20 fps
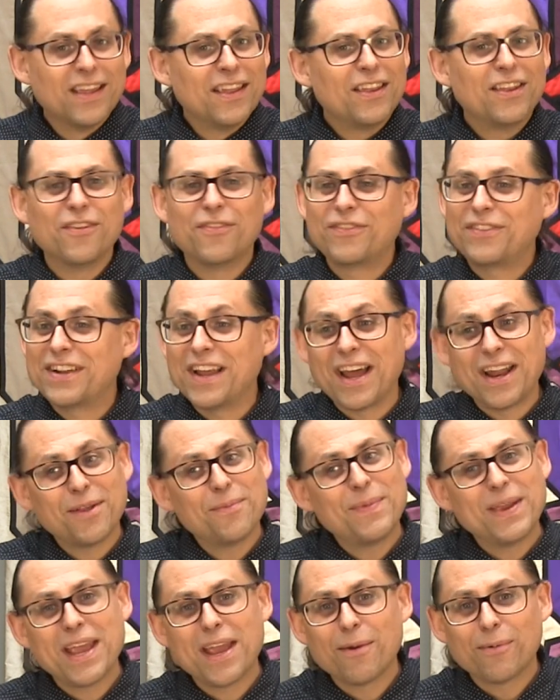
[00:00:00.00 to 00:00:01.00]
You've got to
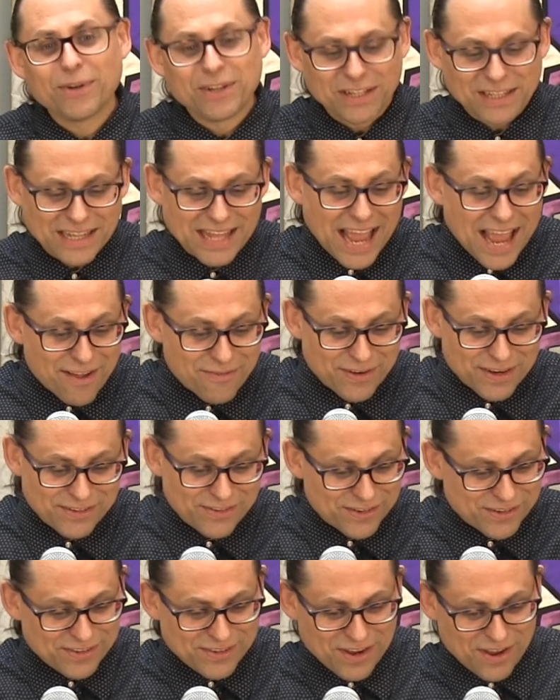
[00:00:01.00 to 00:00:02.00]
be able to laugh at
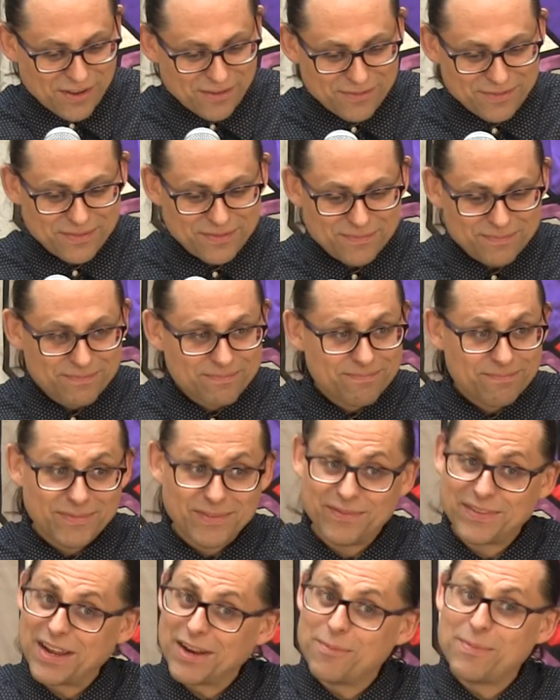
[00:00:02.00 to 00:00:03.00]
yourself.
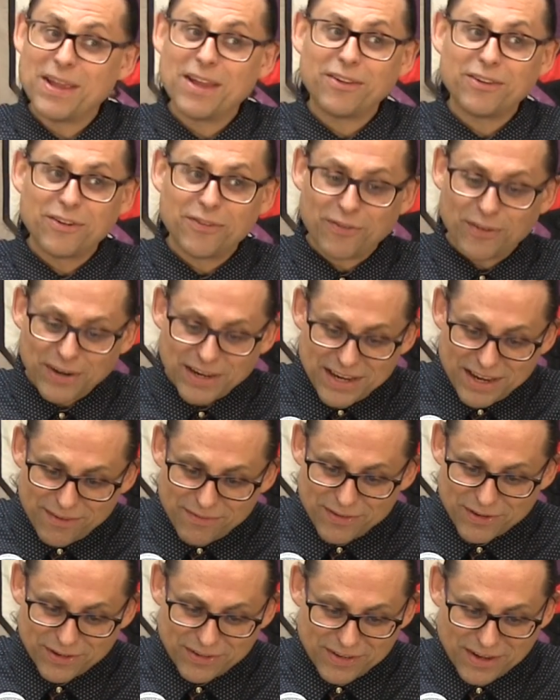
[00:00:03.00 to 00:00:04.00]
You've got to be able to
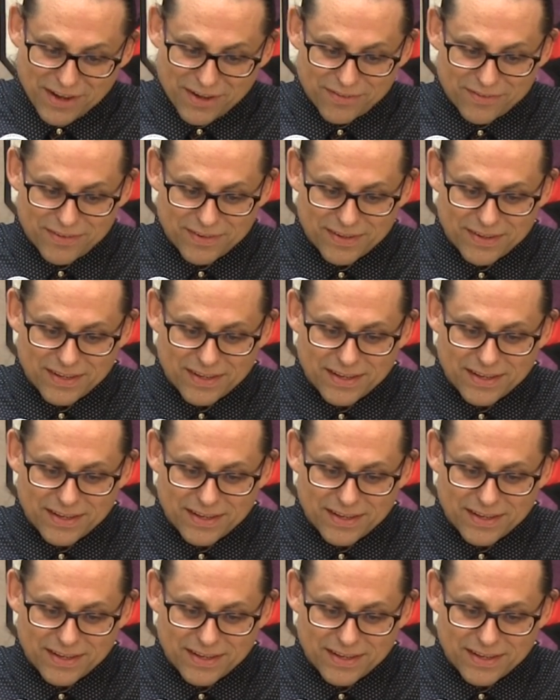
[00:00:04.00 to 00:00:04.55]
forgive yourself.